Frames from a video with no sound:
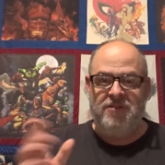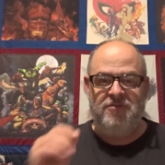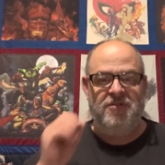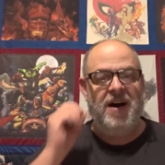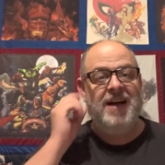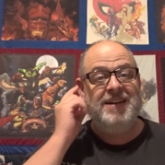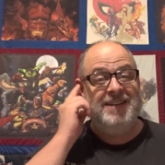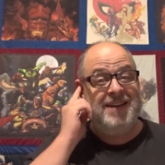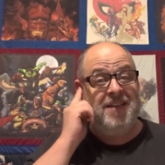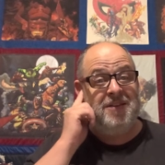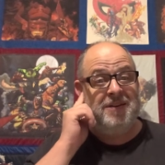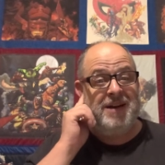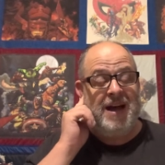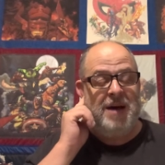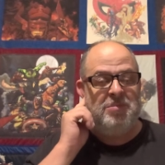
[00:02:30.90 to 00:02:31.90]
find another
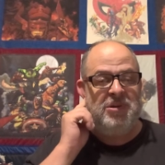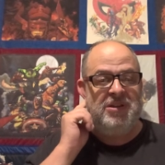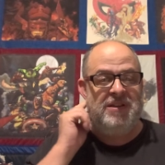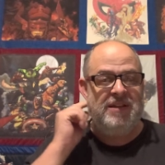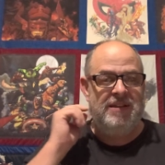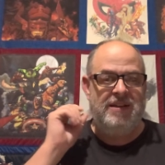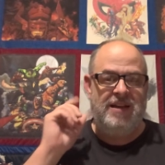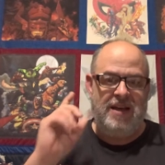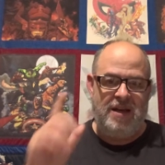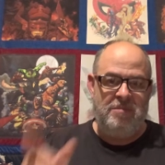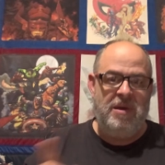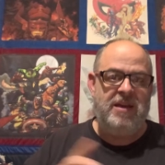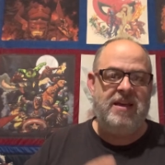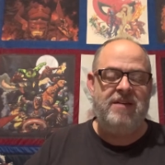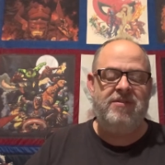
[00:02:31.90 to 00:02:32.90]
copy, I
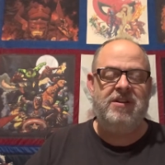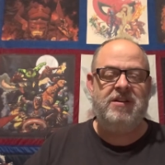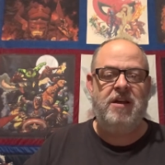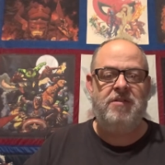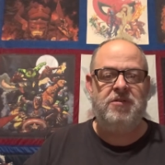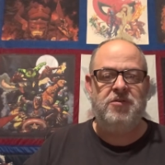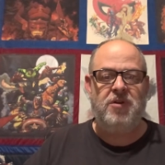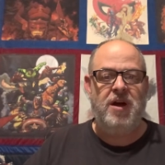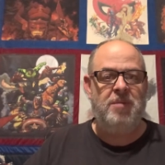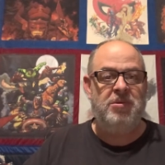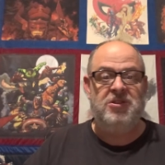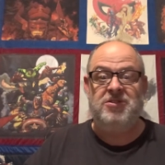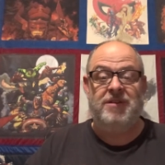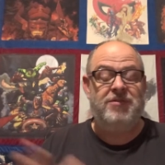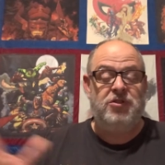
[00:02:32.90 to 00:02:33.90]
may give it another try
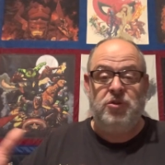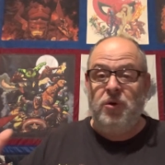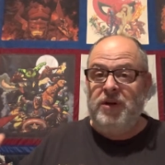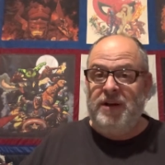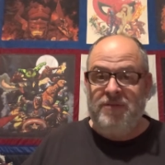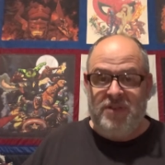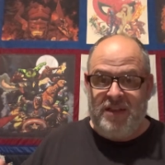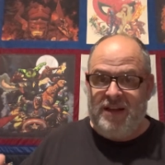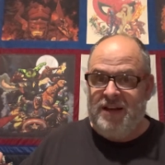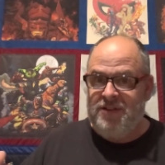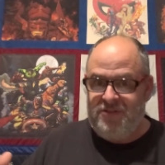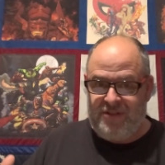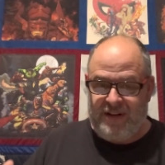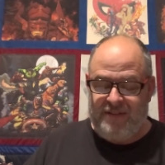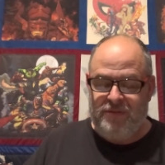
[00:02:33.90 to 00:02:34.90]
because I've enjoyed everything
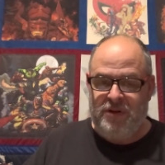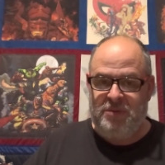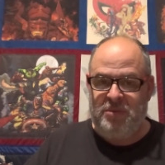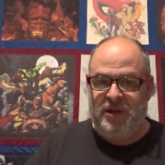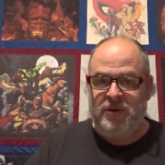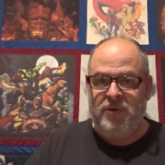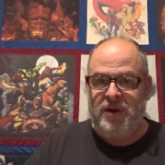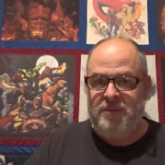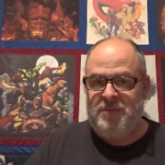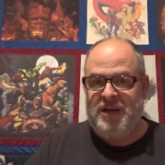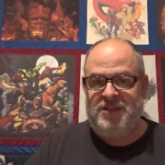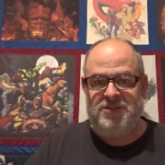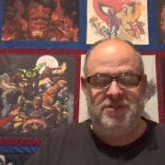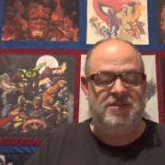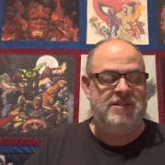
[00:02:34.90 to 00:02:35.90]
else that I've read by Graham
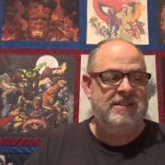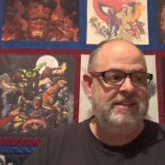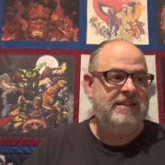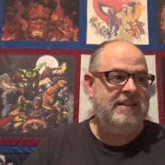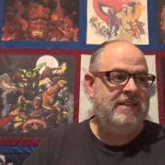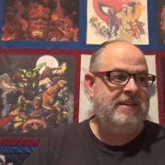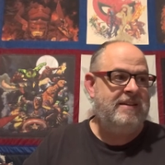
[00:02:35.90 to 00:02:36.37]
Masterton,